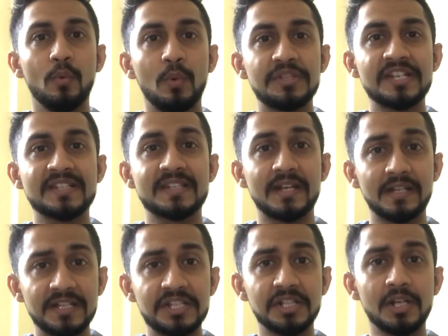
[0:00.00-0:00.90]
which is
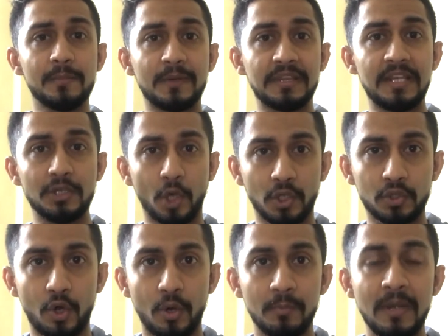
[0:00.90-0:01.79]

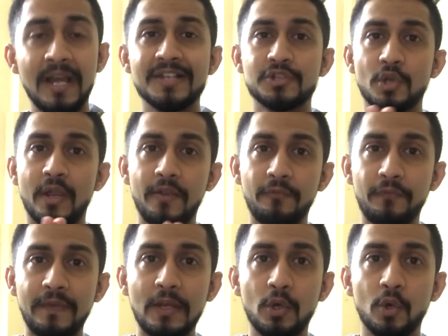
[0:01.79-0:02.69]
digitalpratik.com so
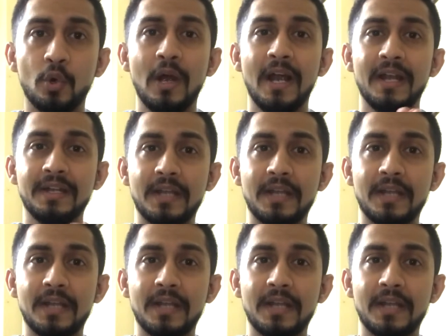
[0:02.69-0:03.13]
if we go